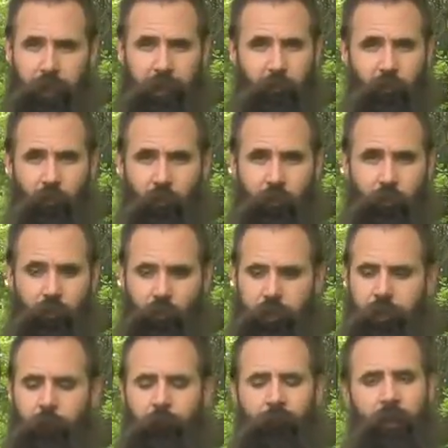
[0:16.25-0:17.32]
days on the
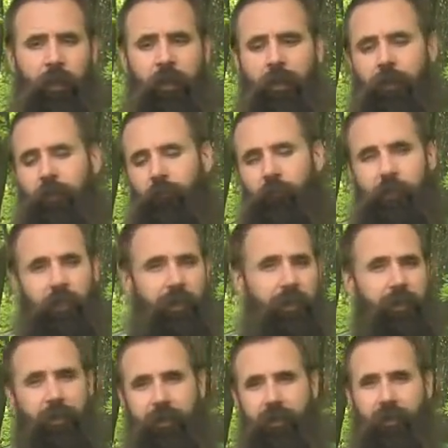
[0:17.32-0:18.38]
trail. Gives you
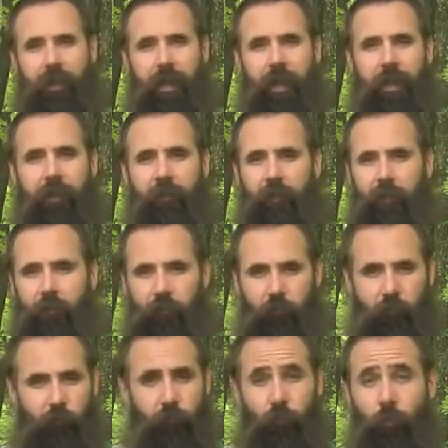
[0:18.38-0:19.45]
easy access to
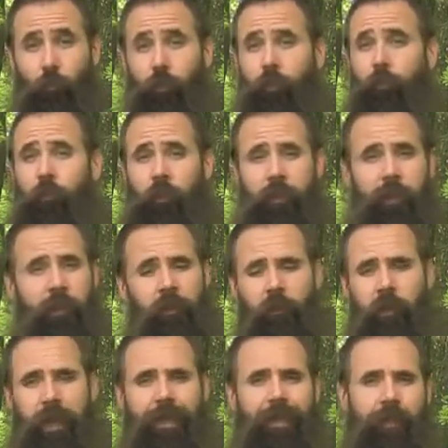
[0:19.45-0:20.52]
fuel and
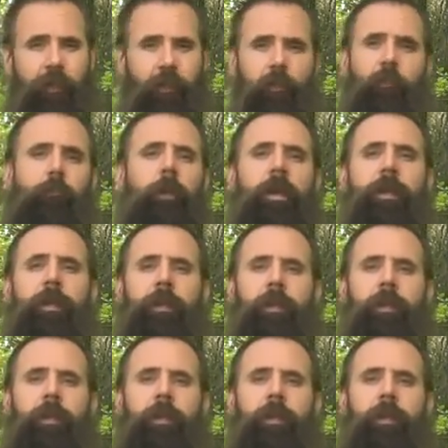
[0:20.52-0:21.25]
gear, anything you might